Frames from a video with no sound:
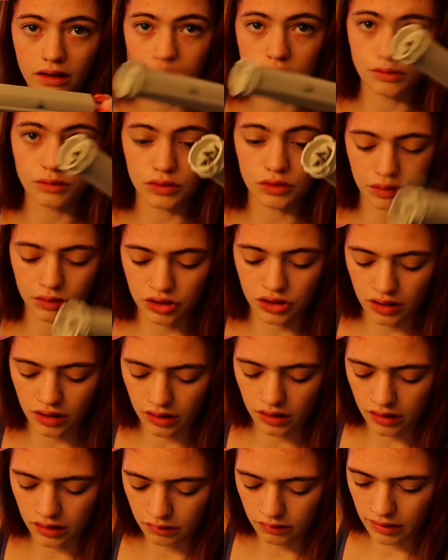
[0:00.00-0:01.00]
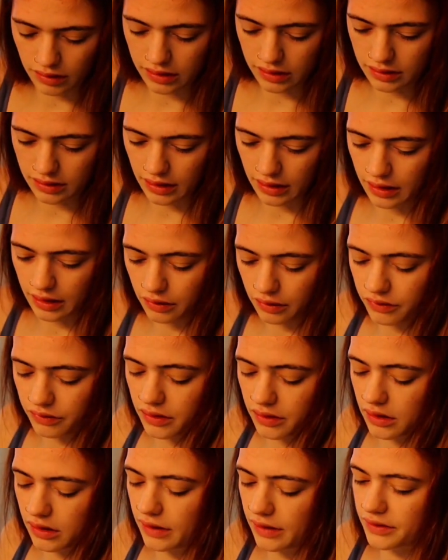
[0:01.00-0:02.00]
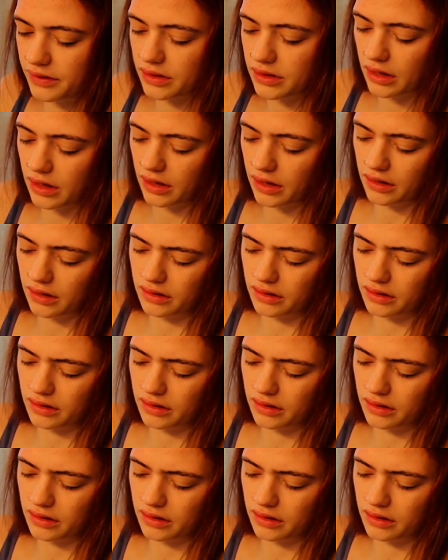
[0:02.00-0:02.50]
So I'm switching the right side out for the left side.